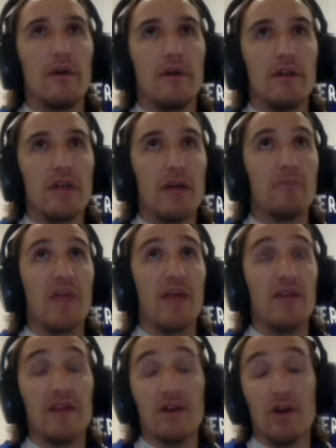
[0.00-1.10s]
yeah.
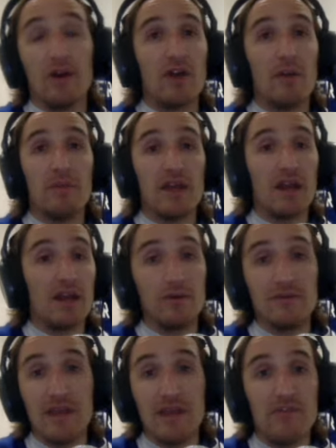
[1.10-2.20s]
And on top of that, I know
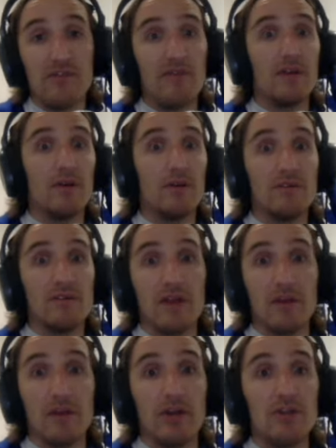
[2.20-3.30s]
it's Game 7. I know it's a lot
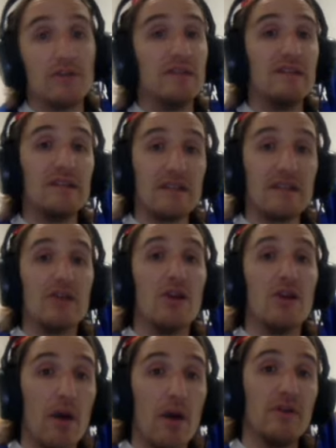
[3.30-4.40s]
of pressure. The D
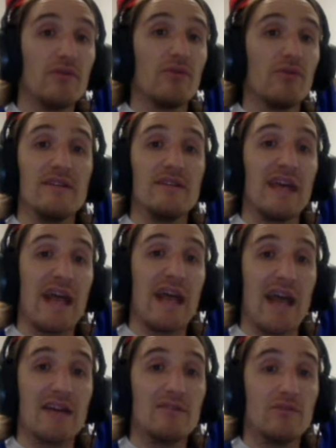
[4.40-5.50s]
cannot be afraid to get
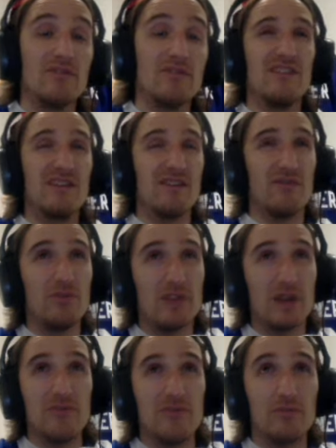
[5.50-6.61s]
active. We've seen it a few
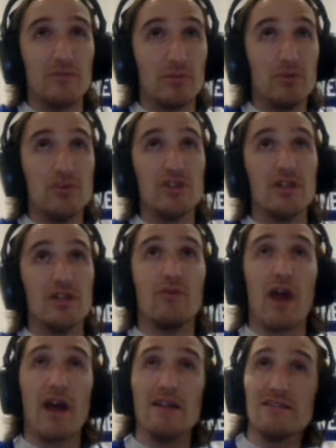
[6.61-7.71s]
times from Lyubushkin.
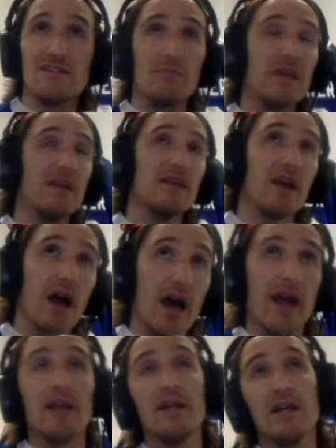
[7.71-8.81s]
Riley's the main
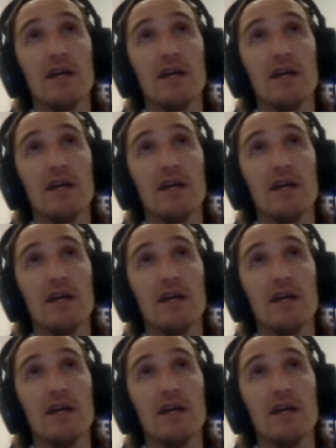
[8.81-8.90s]
guy.